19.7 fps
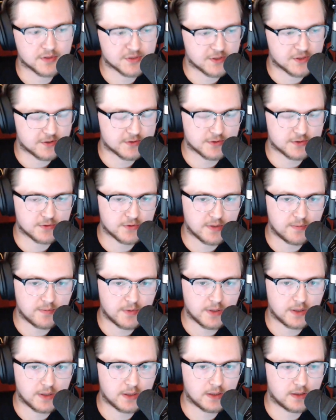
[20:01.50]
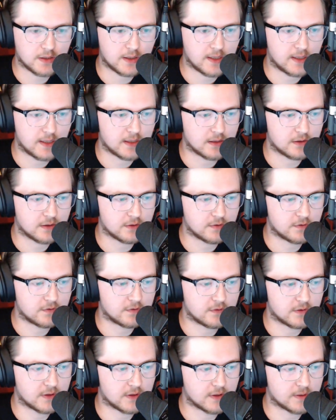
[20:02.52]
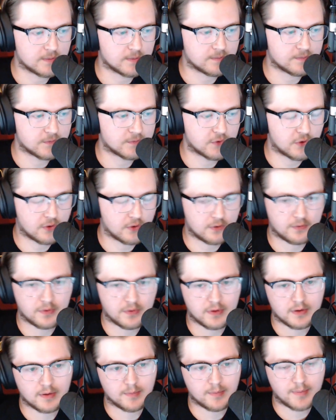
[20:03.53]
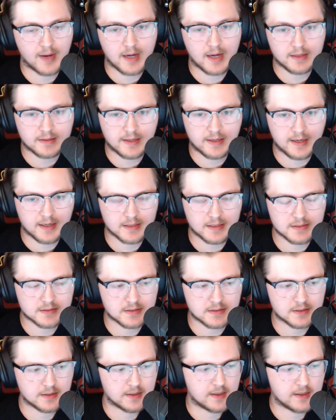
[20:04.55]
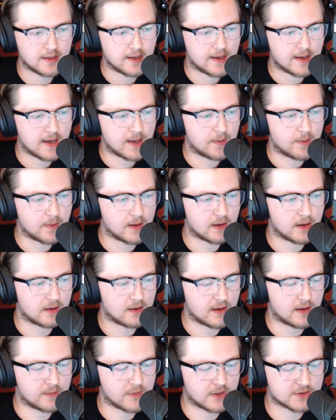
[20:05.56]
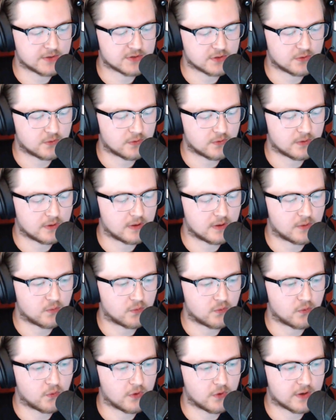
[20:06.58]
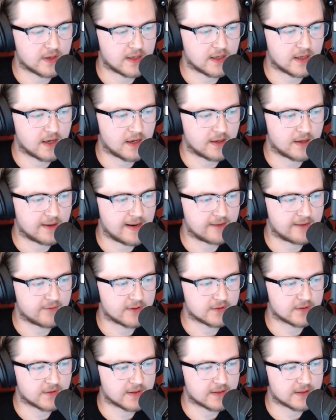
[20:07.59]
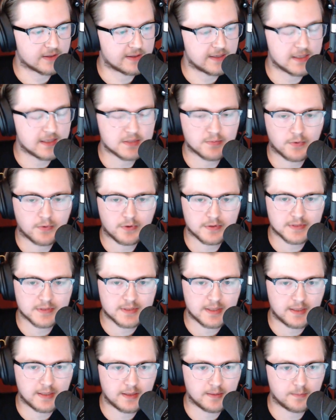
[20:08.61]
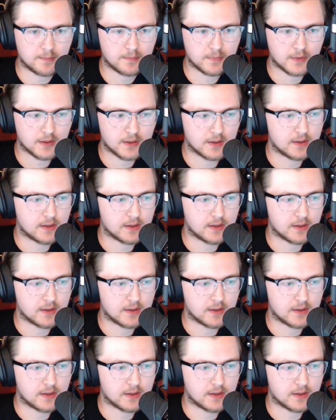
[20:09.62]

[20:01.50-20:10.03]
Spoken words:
start streaming and grow the podcast. And then I'm also working on having like an esports team.